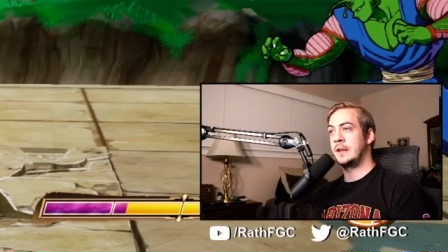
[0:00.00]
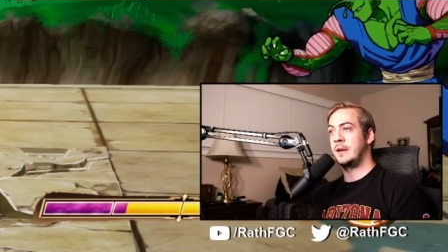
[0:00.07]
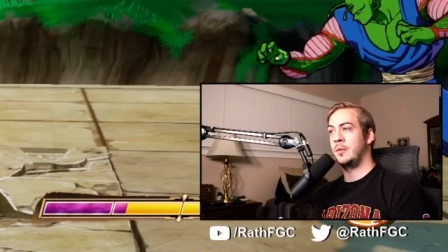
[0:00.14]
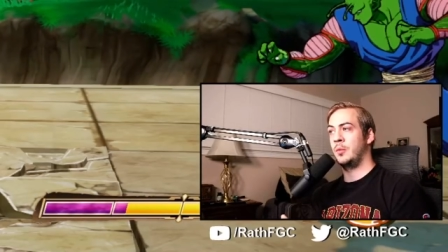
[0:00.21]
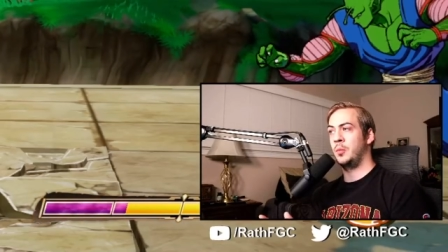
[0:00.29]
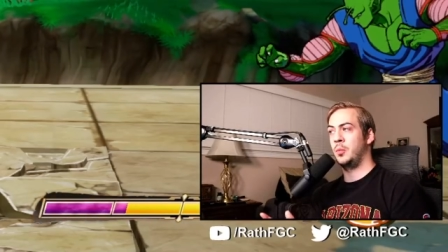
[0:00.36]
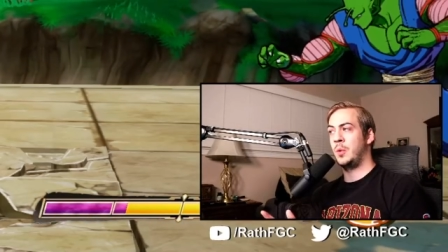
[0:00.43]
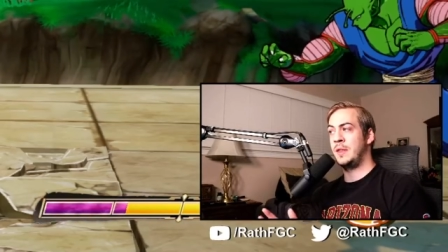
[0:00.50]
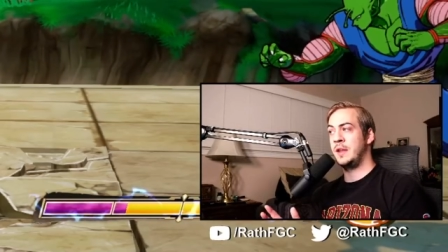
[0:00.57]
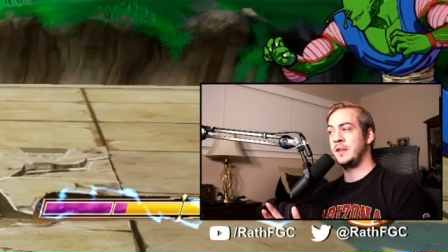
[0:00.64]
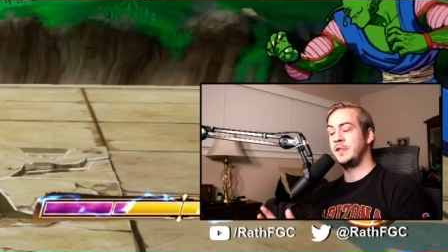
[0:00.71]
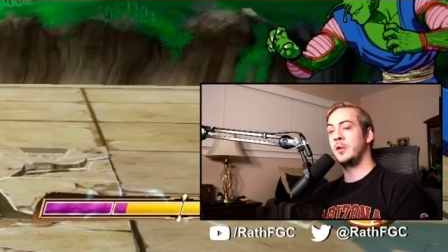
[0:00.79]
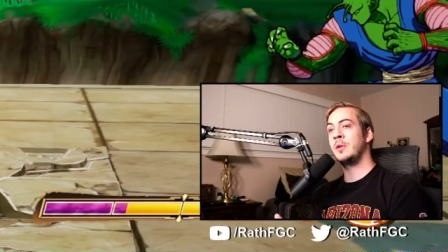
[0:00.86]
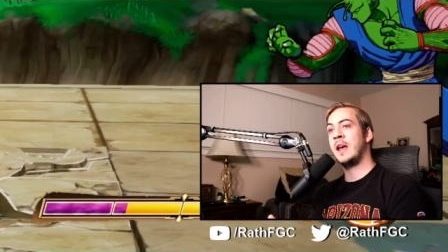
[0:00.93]
that when they
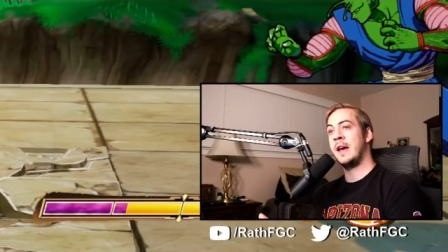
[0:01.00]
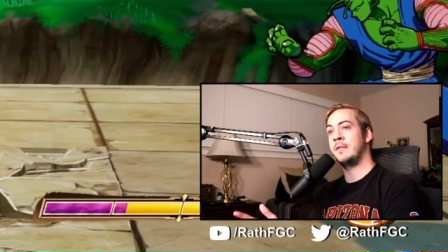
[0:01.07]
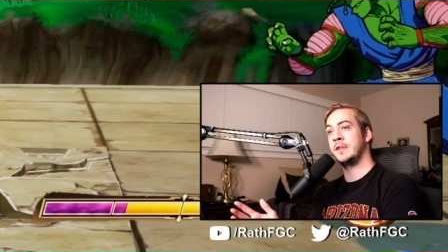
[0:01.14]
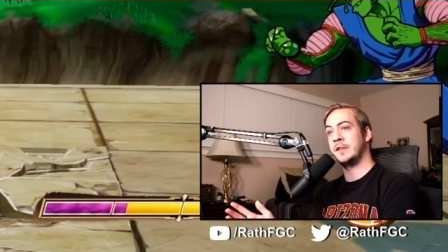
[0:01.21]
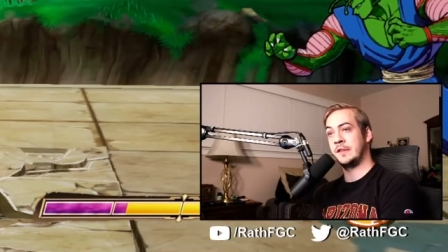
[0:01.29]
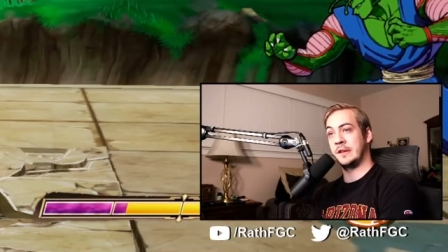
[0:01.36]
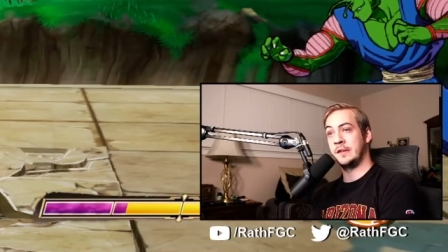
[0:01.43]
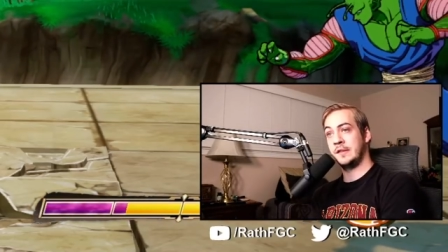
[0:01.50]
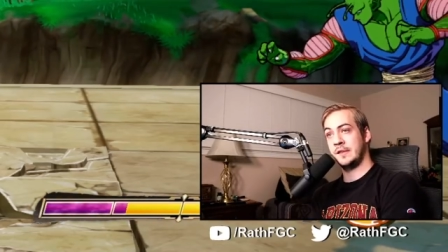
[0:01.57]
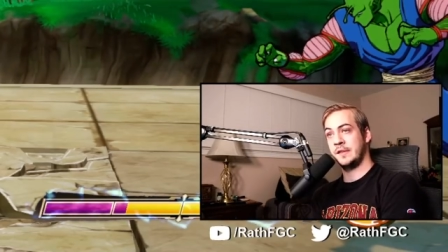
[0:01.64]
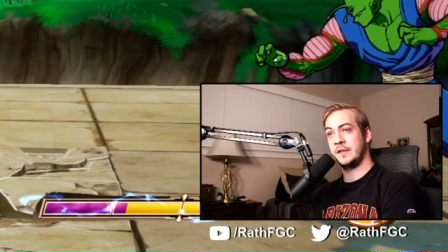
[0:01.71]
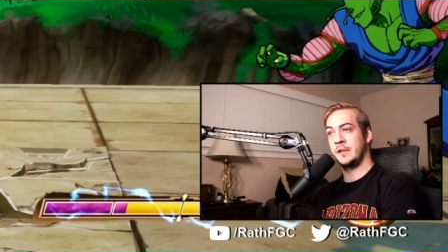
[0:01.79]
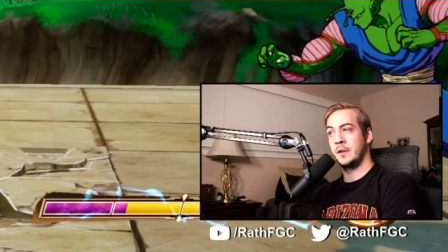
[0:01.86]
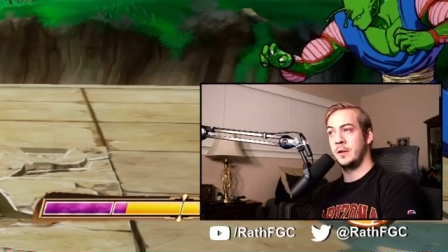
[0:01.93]
don't have
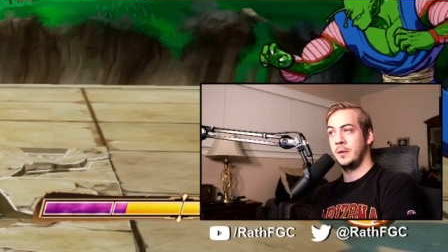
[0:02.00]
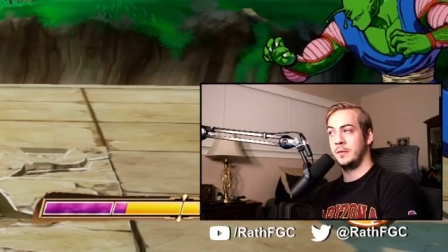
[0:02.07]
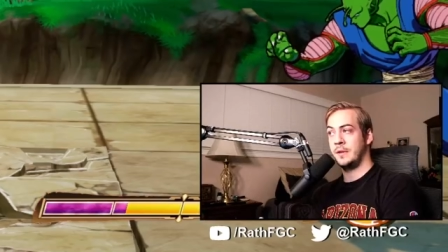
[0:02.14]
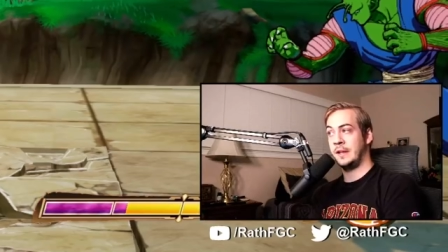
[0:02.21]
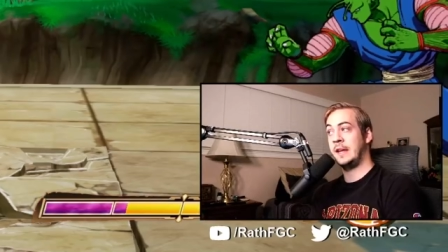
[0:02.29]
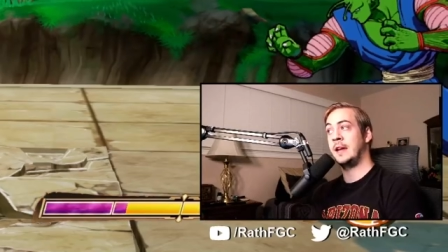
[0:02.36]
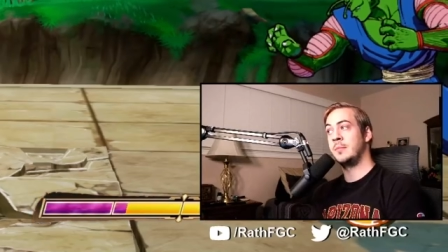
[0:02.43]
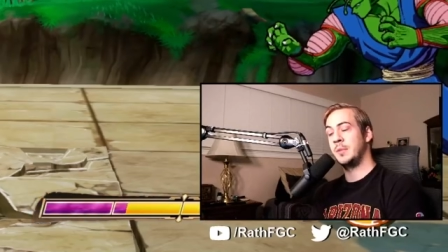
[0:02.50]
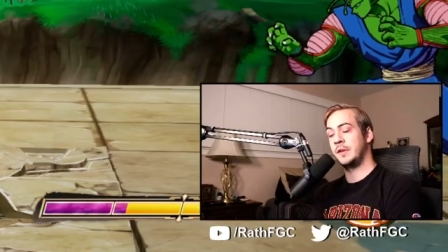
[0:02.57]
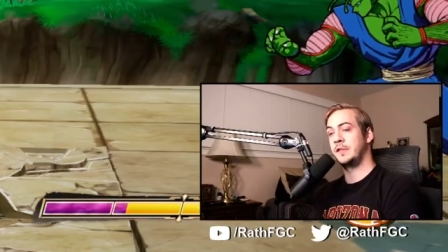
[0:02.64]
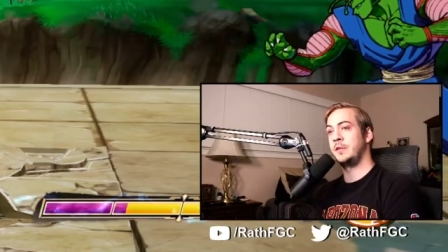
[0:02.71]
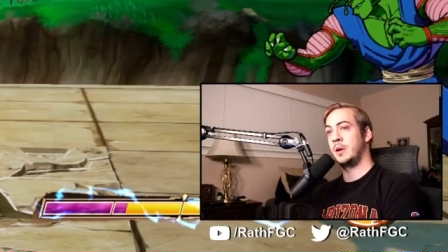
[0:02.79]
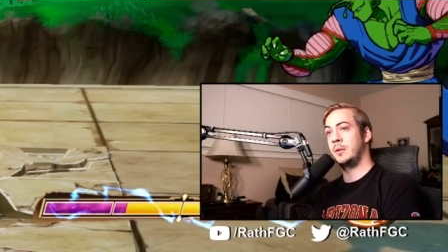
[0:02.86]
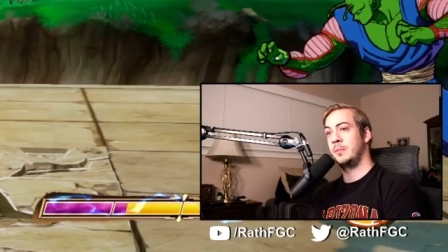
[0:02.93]
assists, they can't
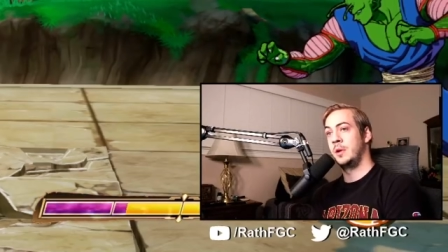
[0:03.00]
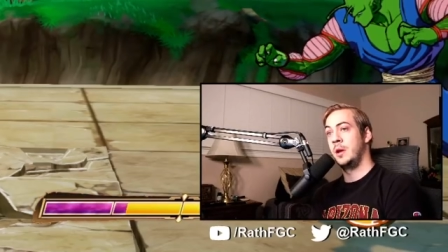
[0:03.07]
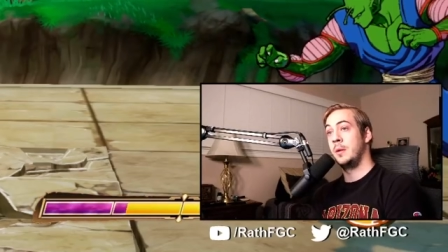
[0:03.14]
mix you up.